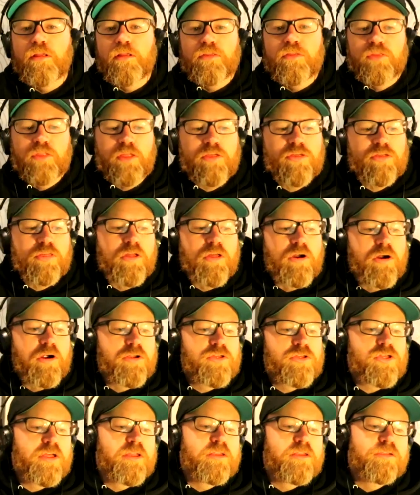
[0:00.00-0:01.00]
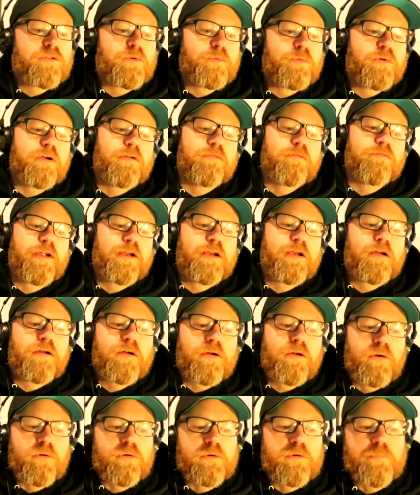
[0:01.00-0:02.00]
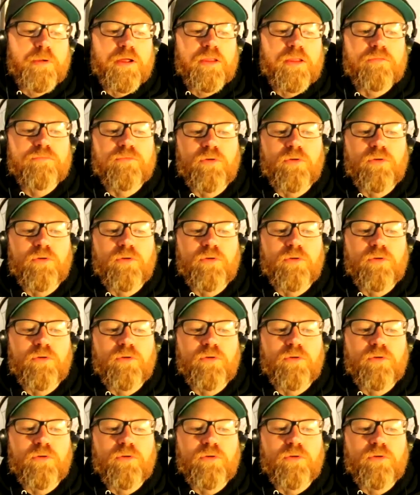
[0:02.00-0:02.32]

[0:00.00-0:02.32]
This large indoor arena, owned by the